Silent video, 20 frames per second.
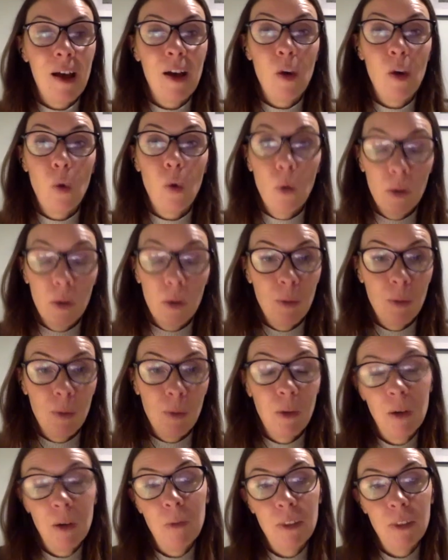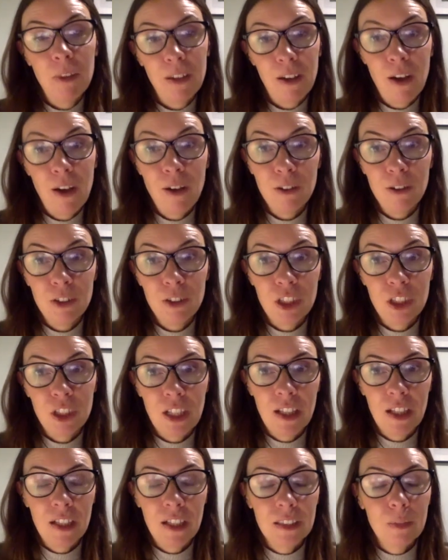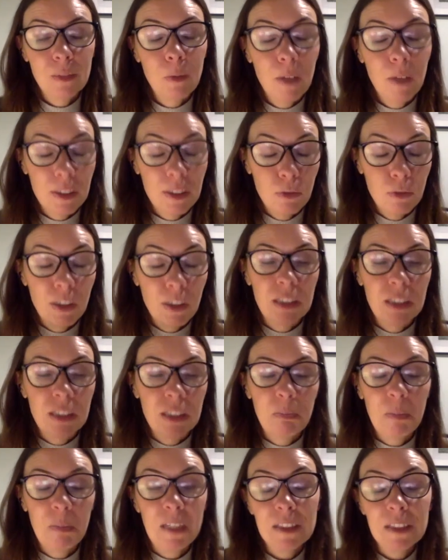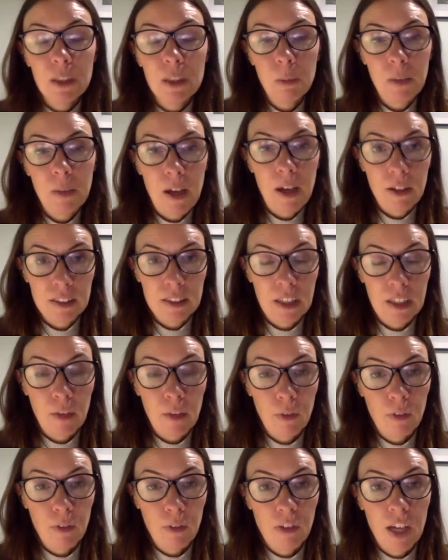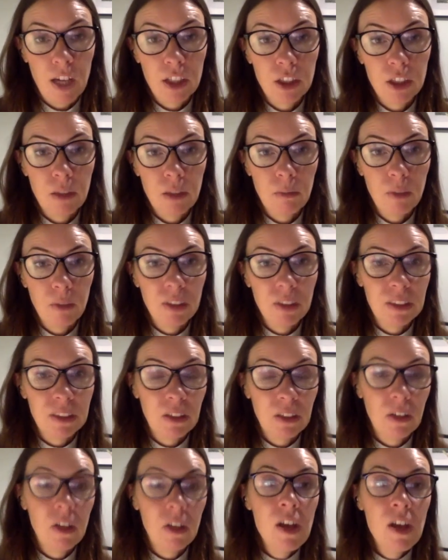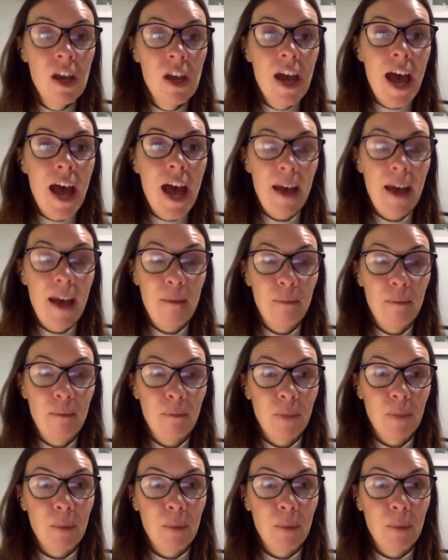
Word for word: or we work with a coach and that's what really speeds up that self-reflection muscle um,